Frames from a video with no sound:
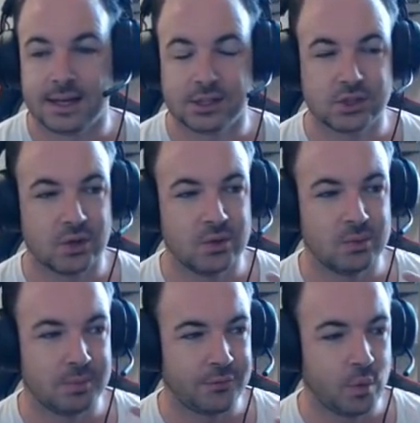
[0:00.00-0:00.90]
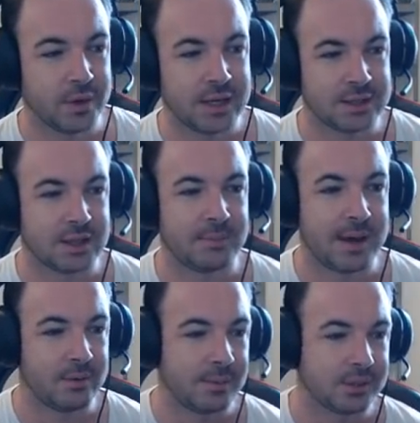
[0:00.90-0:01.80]
So before we get into the
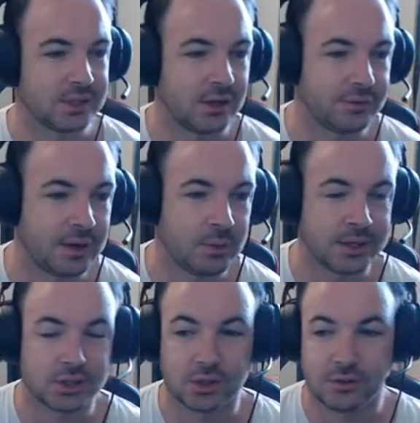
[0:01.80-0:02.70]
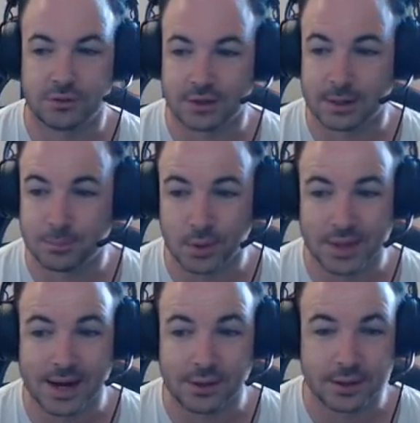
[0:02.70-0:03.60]
bat rep itself, I want to sort of put that out